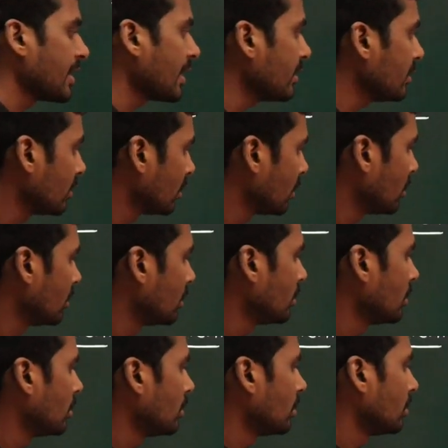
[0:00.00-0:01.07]
9.
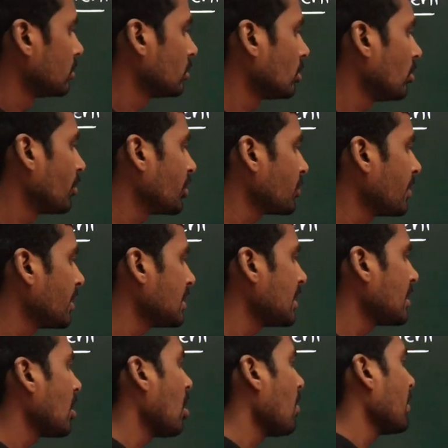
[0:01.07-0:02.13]
So which means
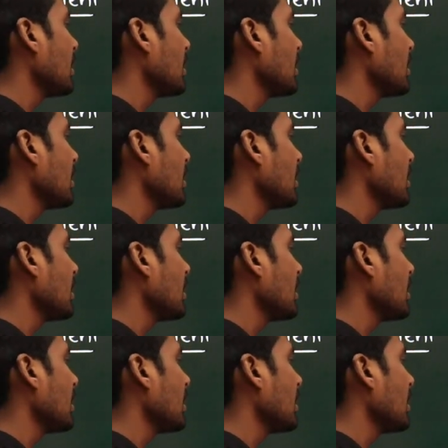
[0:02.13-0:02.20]
that how